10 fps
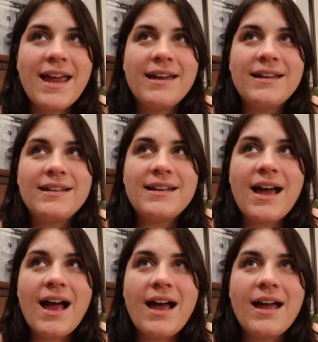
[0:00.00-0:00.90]
and
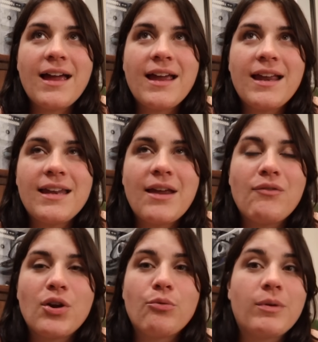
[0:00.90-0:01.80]
I
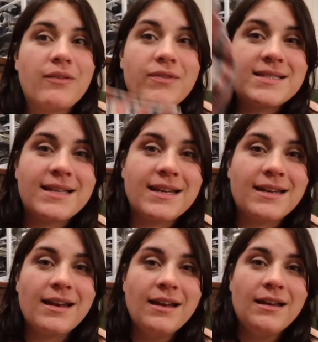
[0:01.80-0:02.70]
never
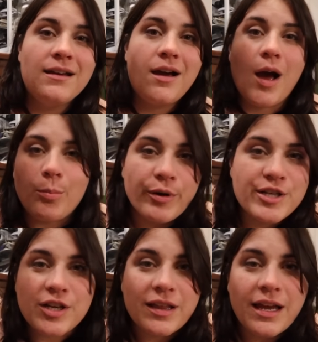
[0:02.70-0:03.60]
revisited
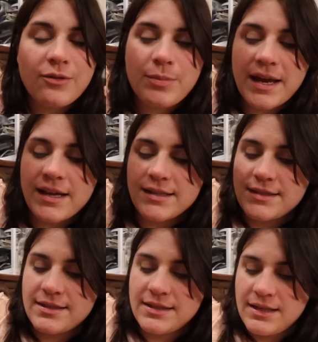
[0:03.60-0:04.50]
Operation Clown
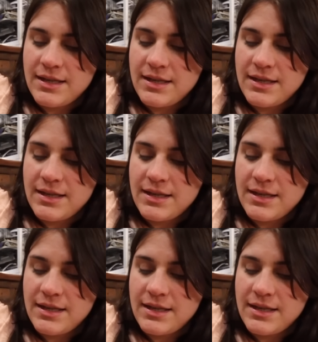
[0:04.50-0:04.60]
Pants.